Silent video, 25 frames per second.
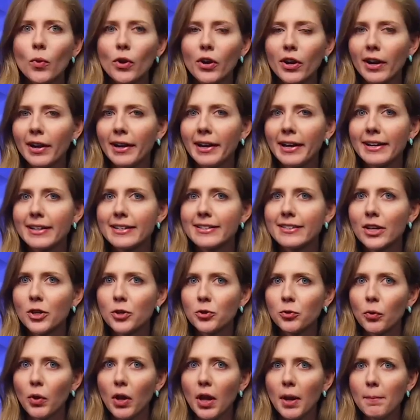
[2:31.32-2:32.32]
we're going to need a
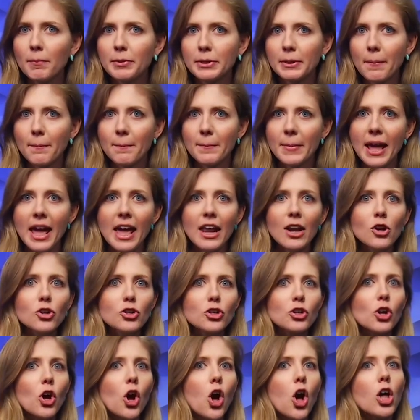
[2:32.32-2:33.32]
central hub to manage
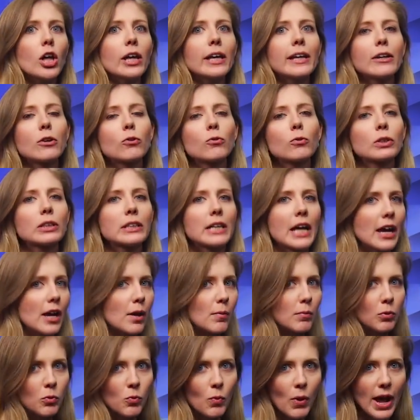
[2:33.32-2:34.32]
it all in a
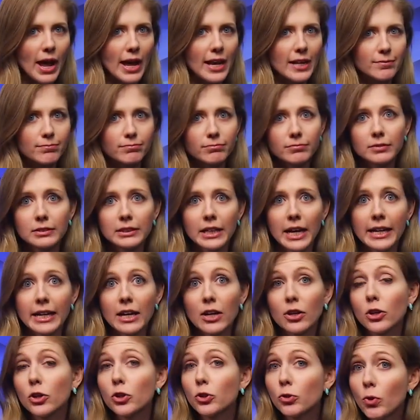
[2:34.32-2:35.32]
reliable way, like a
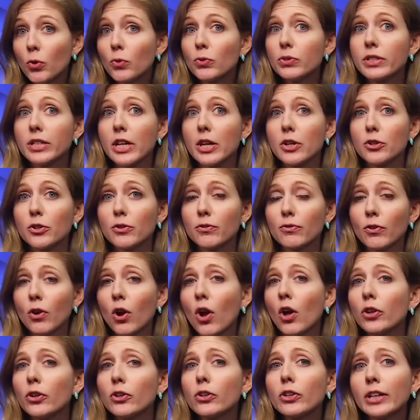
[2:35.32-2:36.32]
control center for
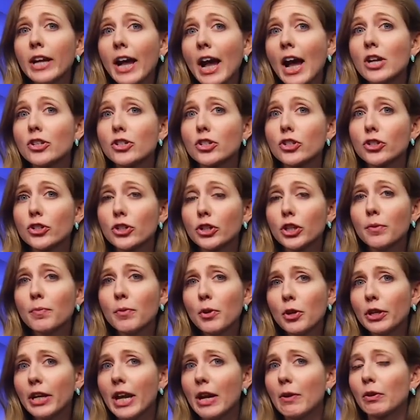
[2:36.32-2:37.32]
all your gadgets to
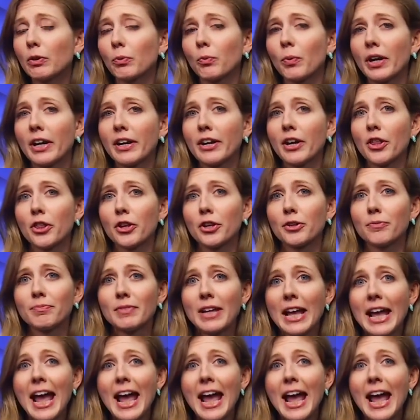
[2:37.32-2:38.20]
communicate with one another.